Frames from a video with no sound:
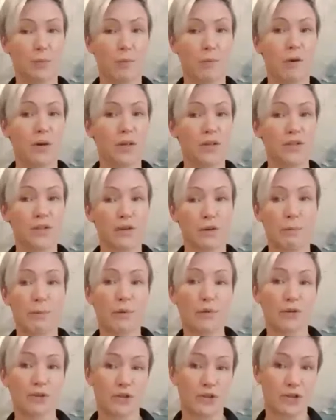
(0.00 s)
monitor your
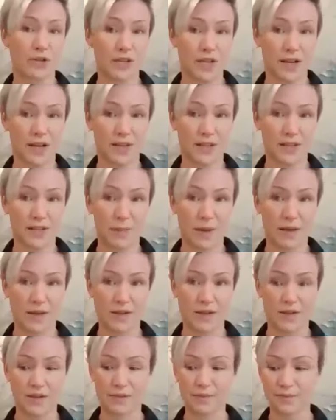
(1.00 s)
portion sizes
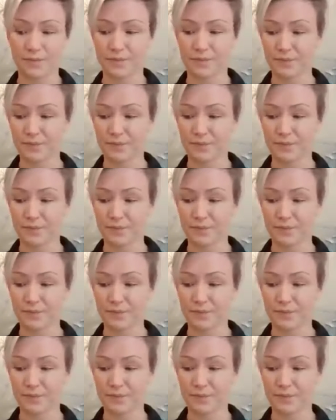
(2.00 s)
better.